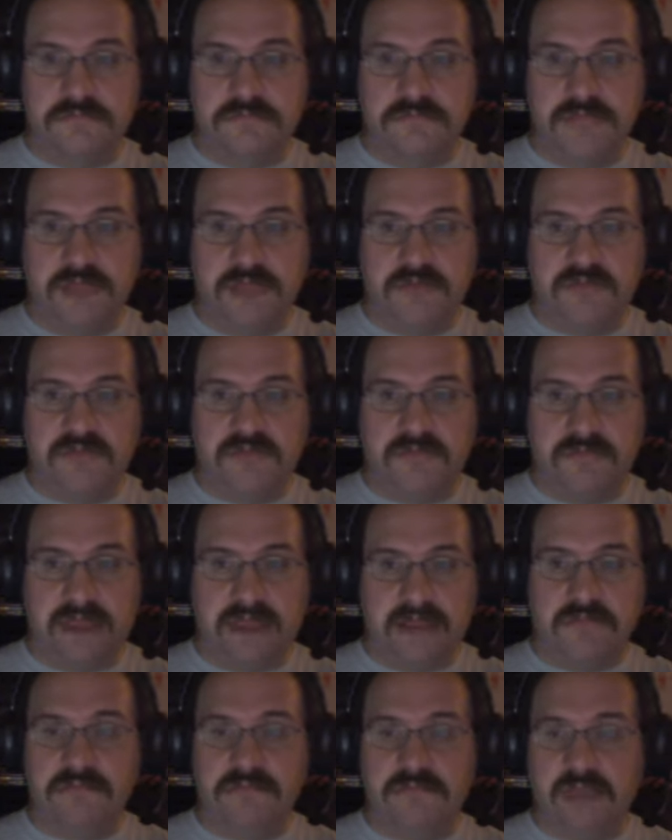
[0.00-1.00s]
It's
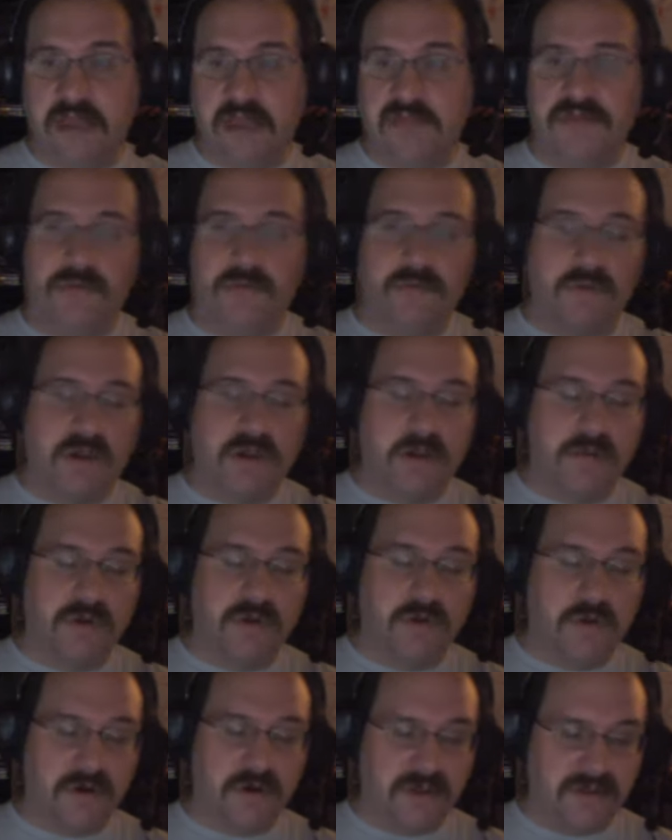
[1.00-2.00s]
May tenth when I'm
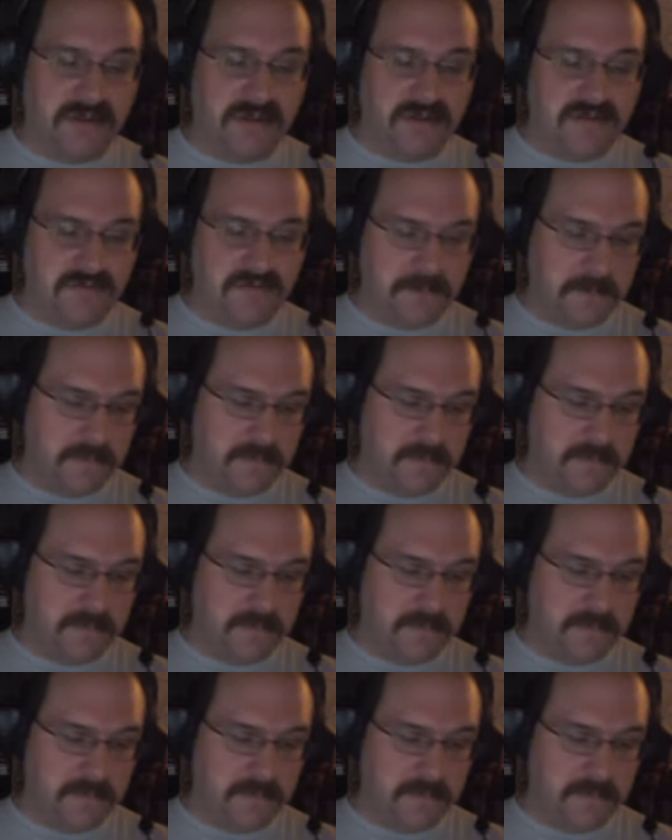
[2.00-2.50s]
recording this.